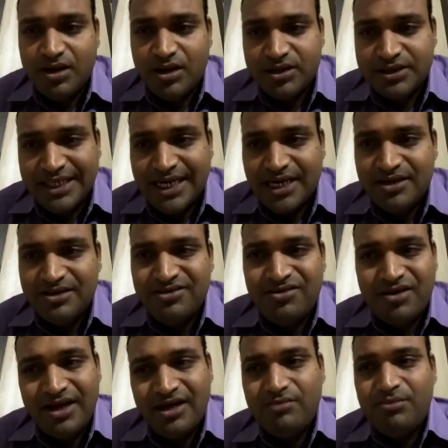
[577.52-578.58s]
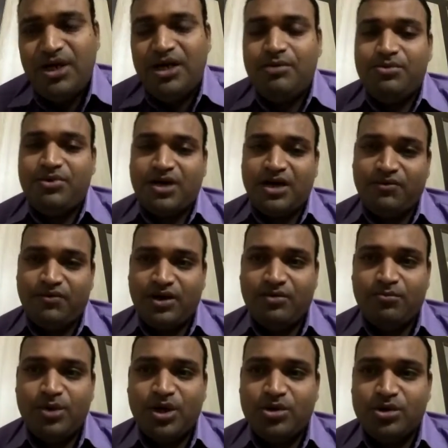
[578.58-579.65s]
second is dry and medium dry wine
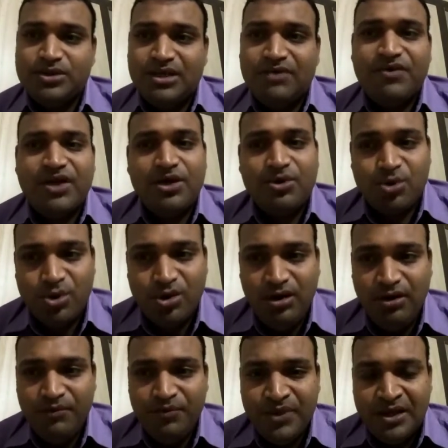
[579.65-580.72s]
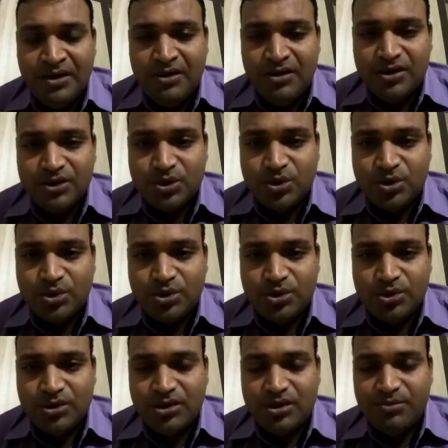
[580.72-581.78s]
because they are very cold.
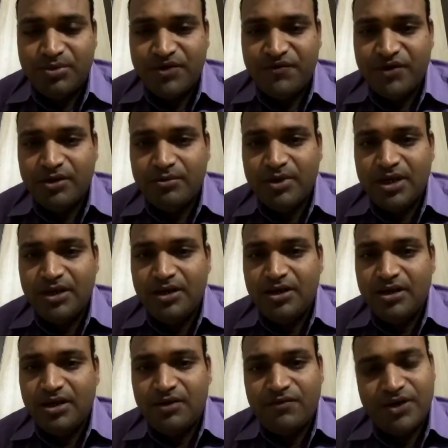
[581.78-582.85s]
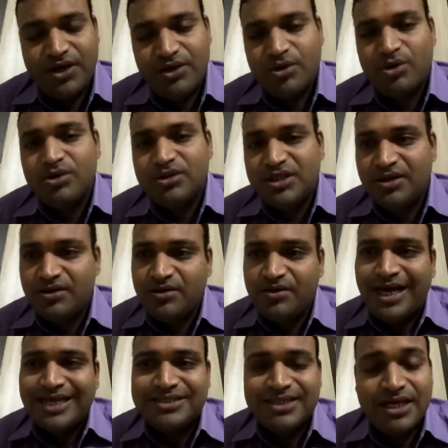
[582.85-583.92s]
So they are very cold. The
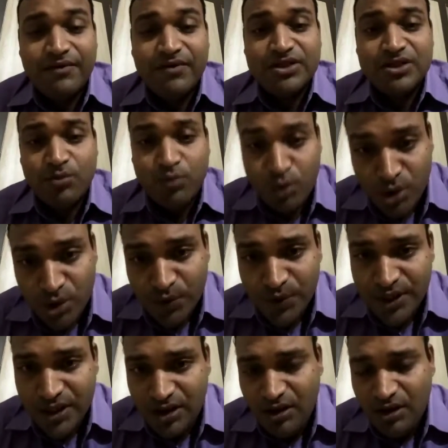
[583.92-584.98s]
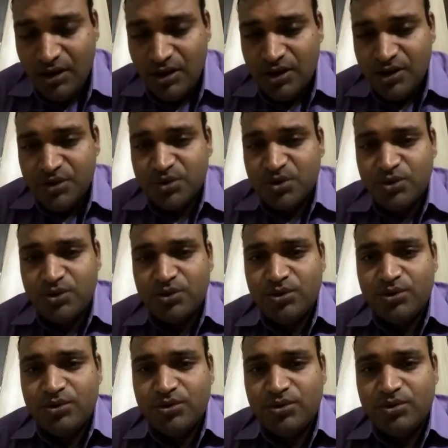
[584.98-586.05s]
acid levels are more over there.
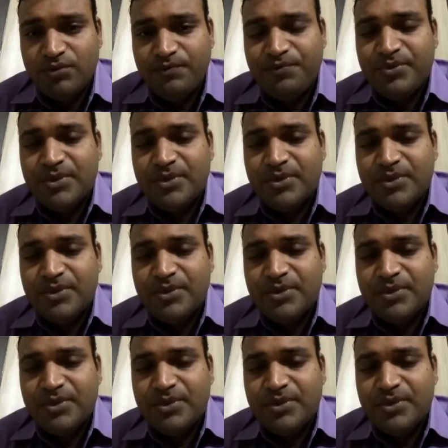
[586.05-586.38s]
So